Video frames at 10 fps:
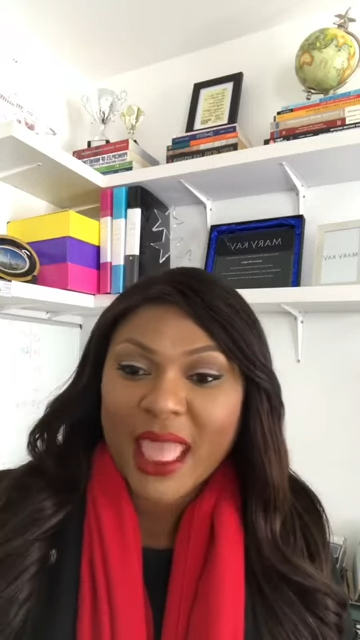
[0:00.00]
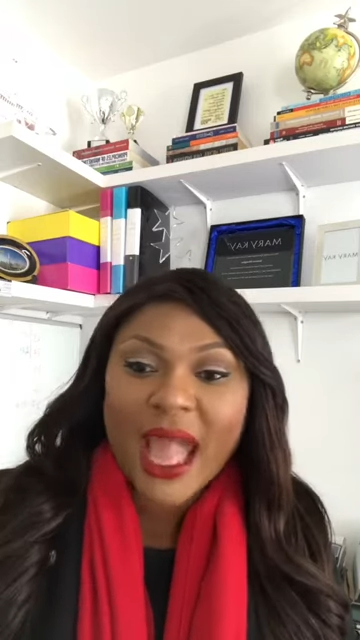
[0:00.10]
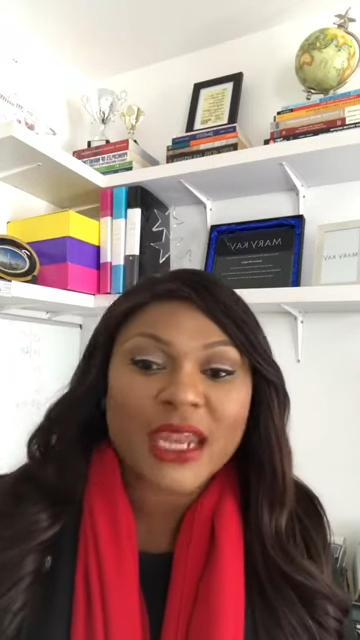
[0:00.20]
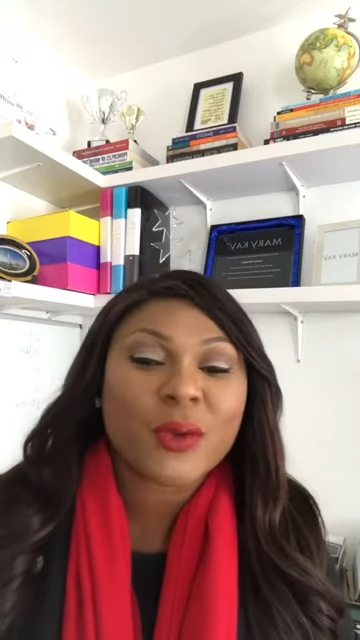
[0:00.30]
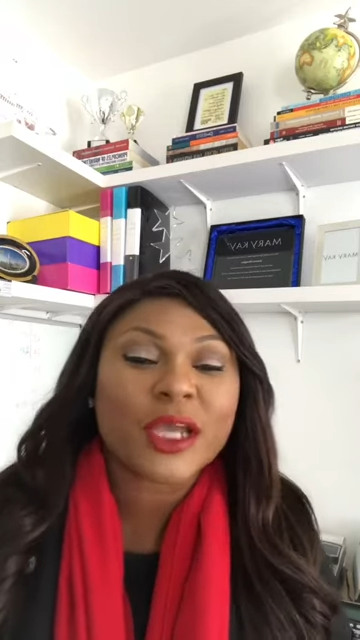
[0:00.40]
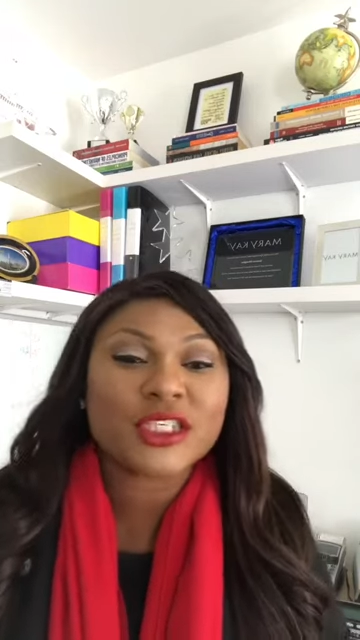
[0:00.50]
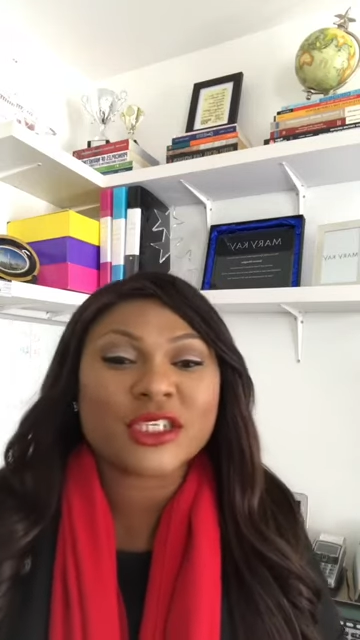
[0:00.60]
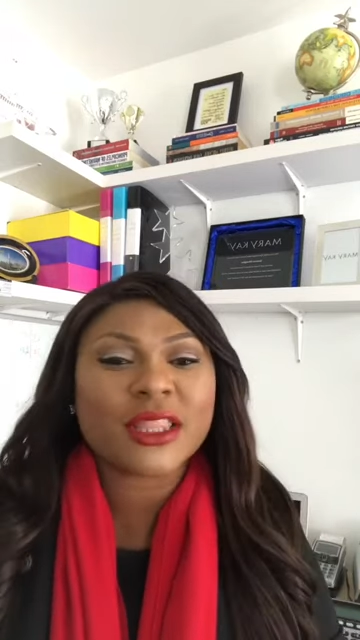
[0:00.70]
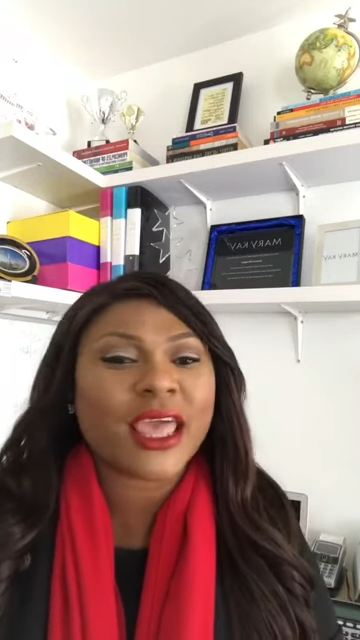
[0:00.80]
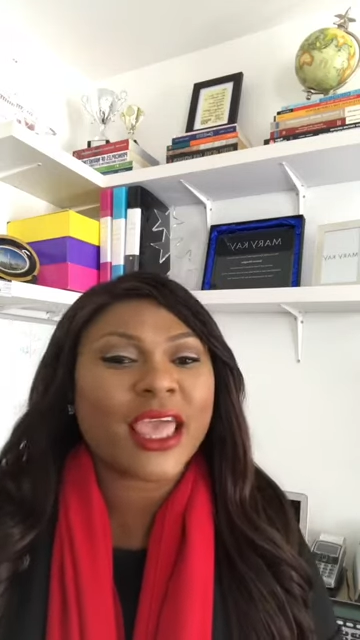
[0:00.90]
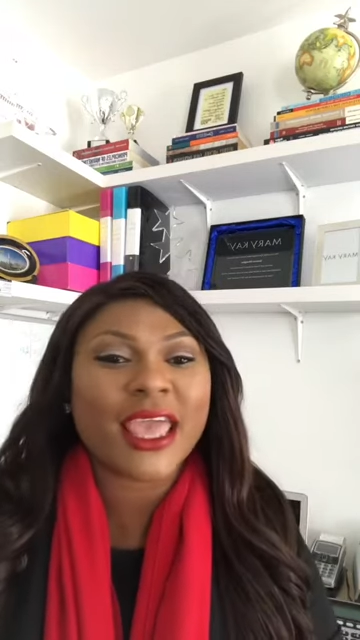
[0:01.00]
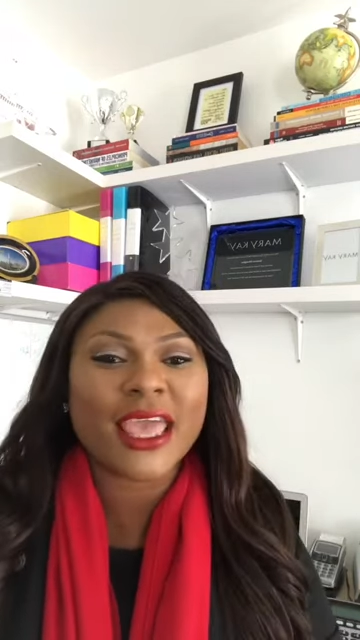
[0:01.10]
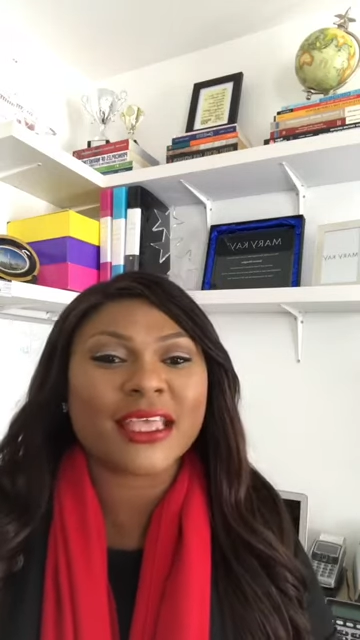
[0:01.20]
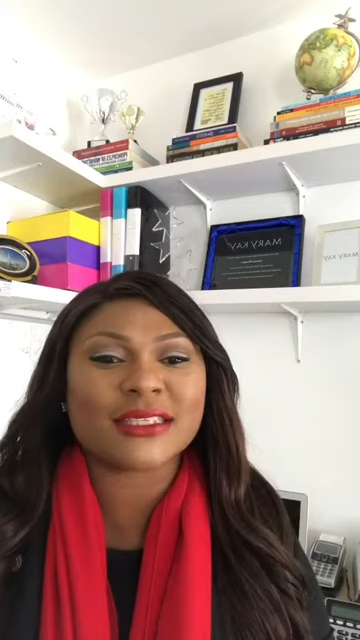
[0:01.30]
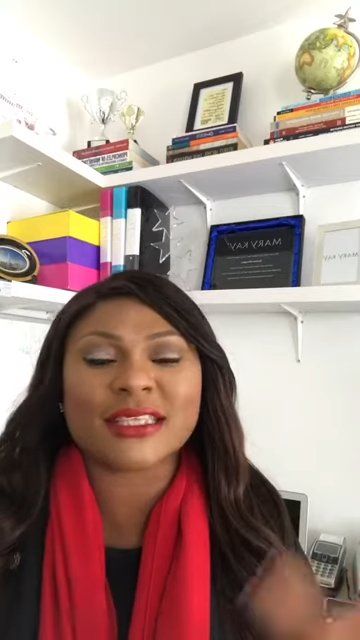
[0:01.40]
And the question there
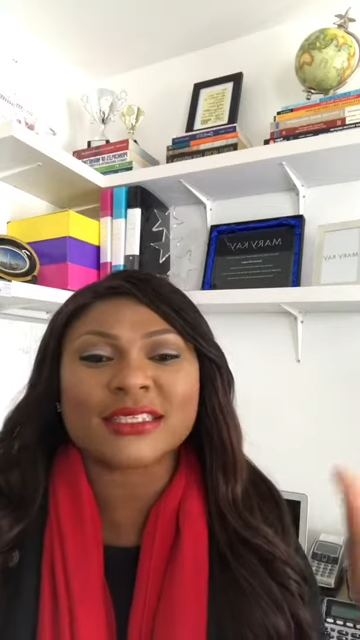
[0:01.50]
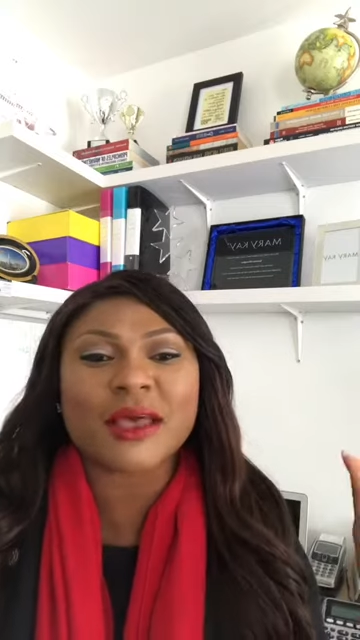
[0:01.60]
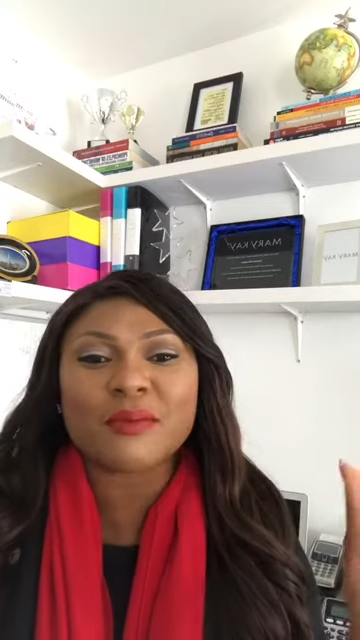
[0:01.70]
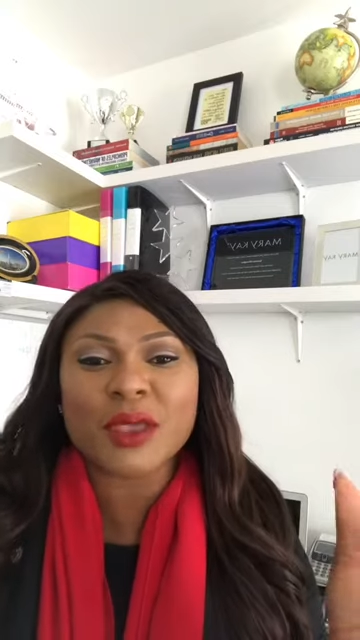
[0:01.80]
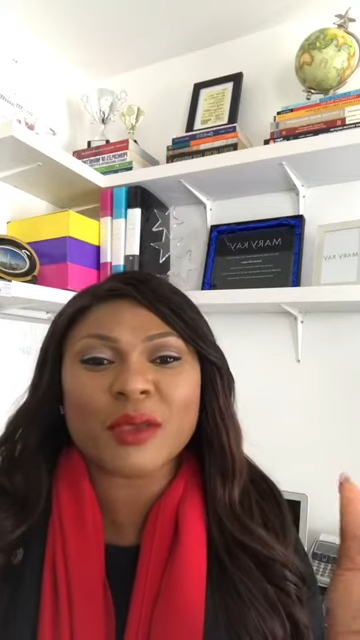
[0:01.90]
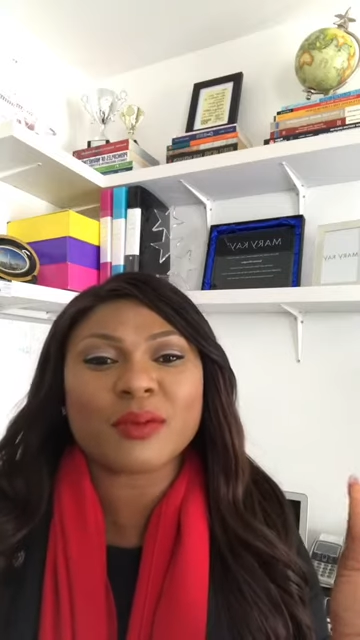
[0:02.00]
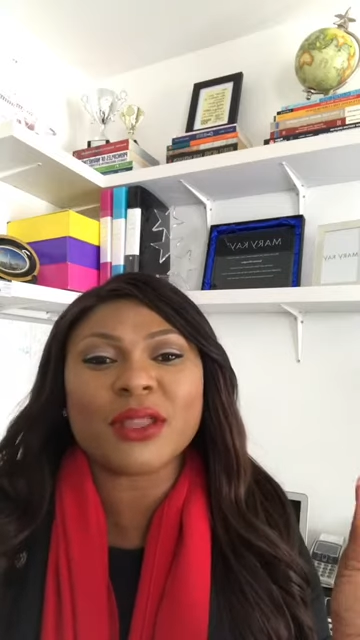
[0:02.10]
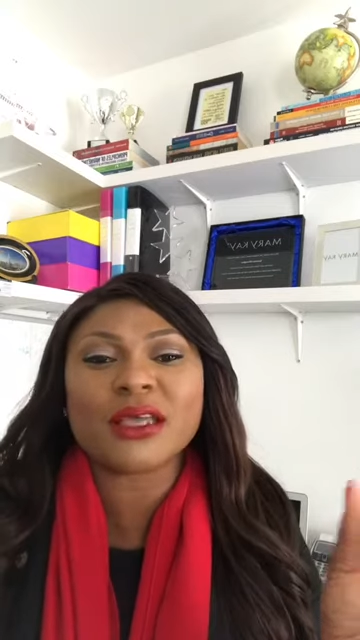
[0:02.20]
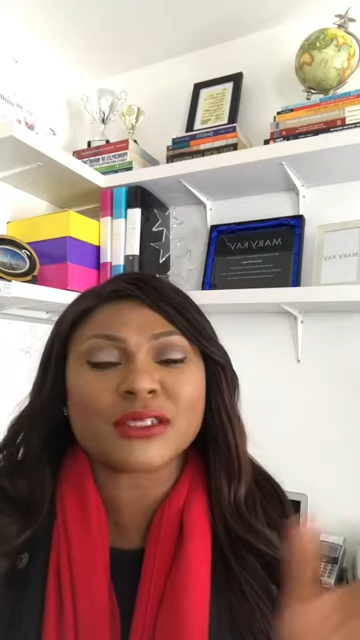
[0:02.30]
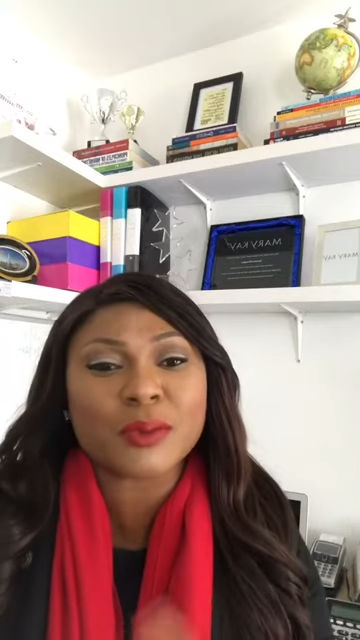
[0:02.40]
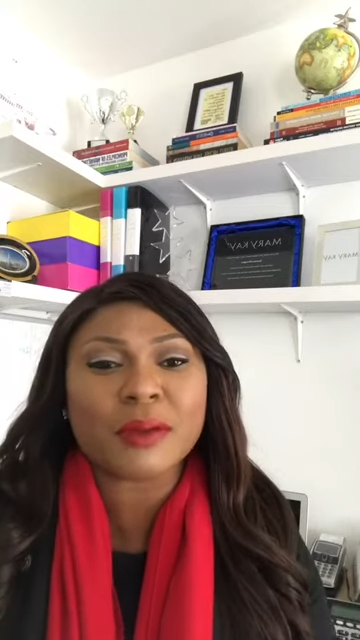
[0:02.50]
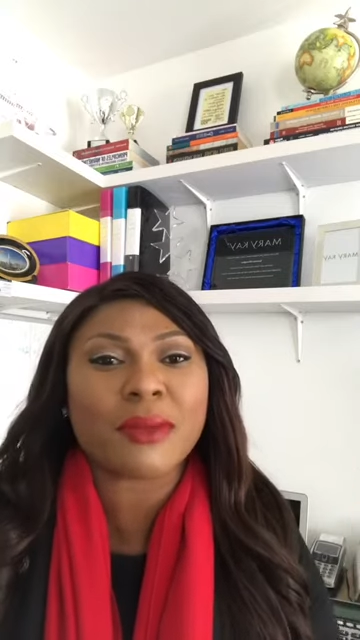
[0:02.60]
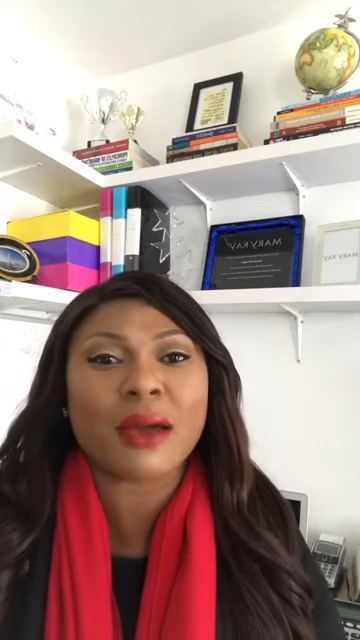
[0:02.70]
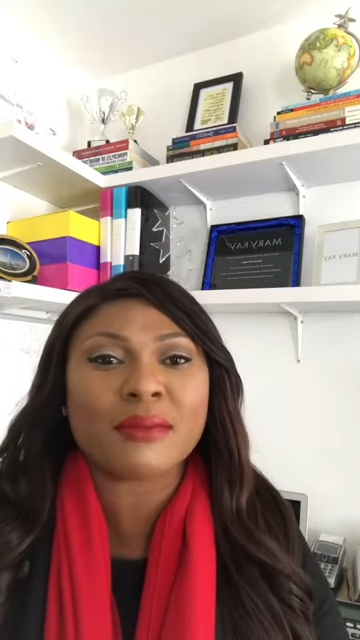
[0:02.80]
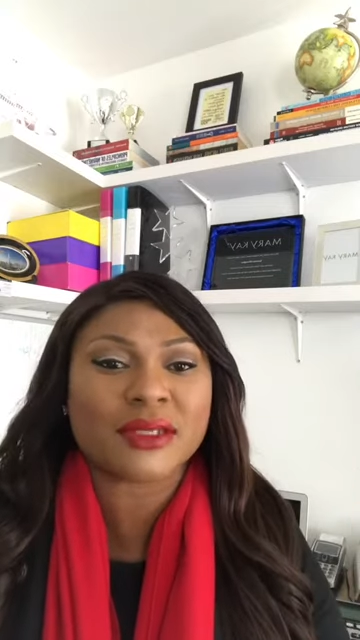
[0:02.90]
is, some people are super
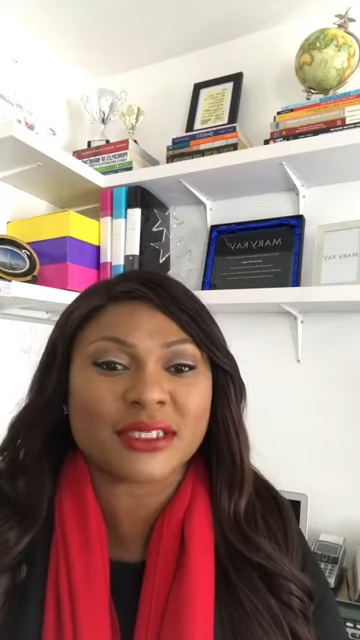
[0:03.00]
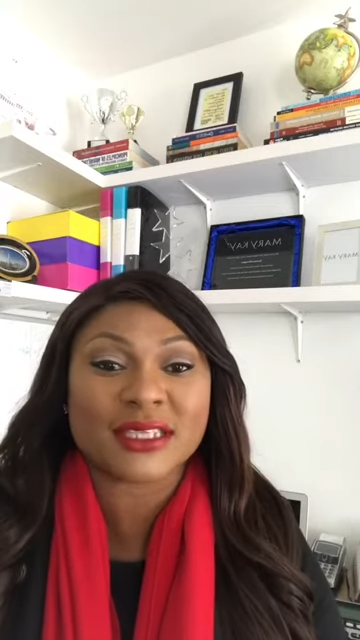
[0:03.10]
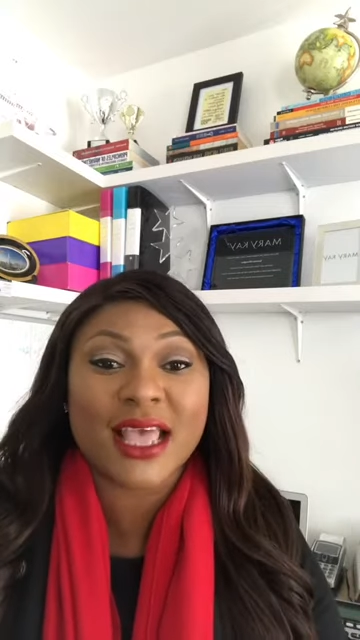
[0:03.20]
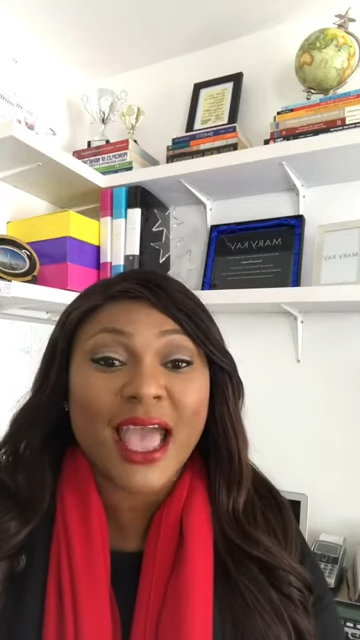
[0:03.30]
mamas